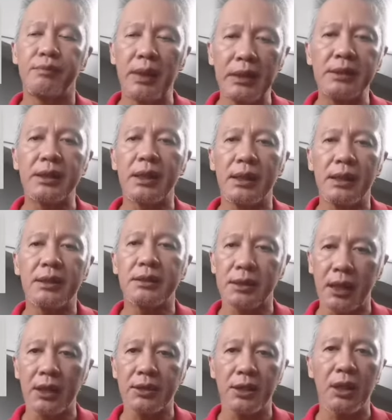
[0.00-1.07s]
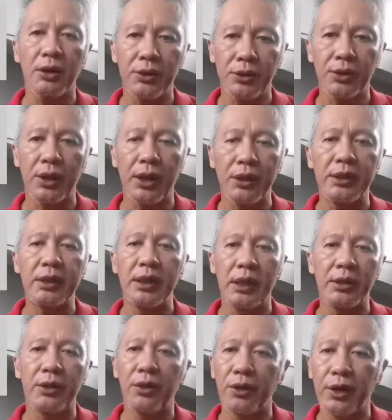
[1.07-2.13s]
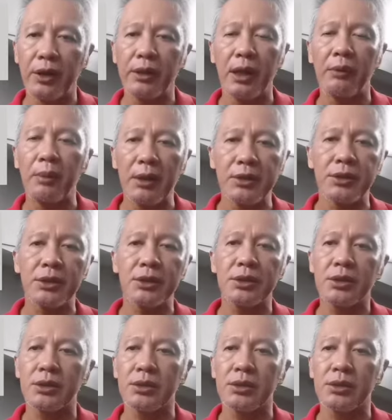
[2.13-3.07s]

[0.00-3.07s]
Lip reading: basically sketch out your idea in 3 dimensions.